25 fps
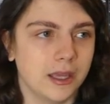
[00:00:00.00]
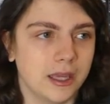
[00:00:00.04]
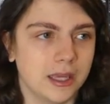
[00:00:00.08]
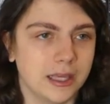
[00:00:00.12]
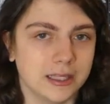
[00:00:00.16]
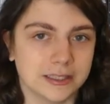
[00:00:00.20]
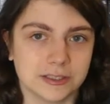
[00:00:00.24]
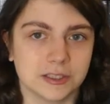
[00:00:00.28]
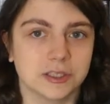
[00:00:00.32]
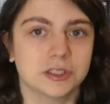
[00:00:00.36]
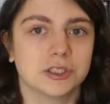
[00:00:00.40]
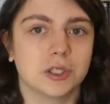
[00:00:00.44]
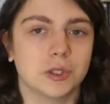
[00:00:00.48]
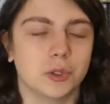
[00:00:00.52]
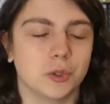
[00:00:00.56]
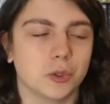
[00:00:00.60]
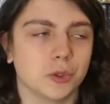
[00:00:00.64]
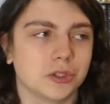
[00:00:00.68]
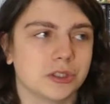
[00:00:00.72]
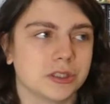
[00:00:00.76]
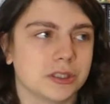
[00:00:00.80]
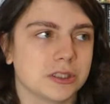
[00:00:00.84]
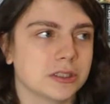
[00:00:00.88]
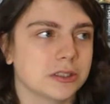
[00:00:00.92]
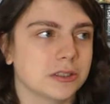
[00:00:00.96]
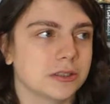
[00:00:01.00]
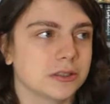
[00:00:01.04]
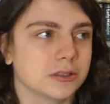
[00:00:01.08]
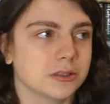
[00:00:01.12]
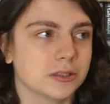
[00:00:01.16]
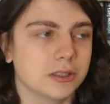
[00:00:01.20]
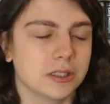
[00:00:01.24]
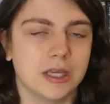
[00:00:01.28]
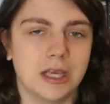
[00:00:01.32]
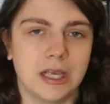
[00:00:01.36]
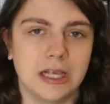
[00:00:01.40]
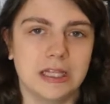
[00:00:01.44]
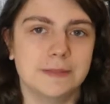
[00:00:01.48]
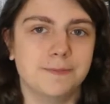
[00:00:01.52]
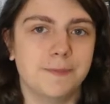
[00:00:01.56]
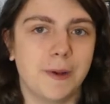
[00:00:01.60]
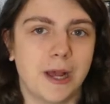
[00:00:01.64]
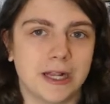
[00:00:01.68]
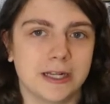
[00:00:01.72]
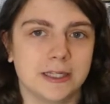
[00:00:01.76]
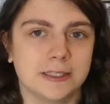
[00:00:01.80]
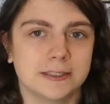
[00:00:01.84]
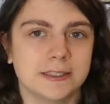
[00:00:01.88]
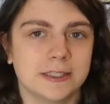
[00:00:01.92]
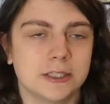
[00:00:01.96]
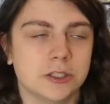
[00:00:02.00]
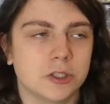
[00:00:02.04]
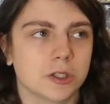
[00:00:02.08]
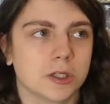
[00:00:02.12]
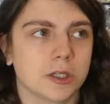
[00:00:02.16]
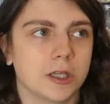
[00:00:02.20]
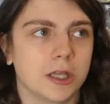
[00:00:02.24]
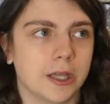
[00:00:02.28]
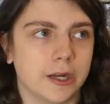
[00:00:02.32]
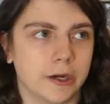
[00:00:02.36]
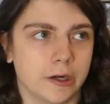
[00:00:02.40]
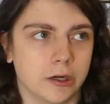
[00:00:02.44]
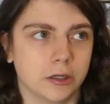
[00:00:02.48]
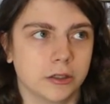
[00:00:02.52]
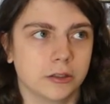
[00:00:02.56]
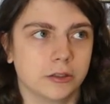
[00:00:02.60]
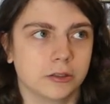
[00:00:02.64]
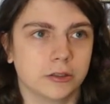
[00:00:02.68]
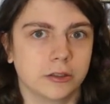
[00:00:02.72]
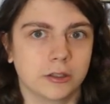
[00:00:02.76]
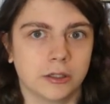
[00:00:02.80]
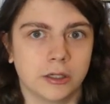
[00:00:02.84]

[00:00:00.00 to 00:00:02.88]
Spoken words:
It's adult. It's by Cassandra Clare.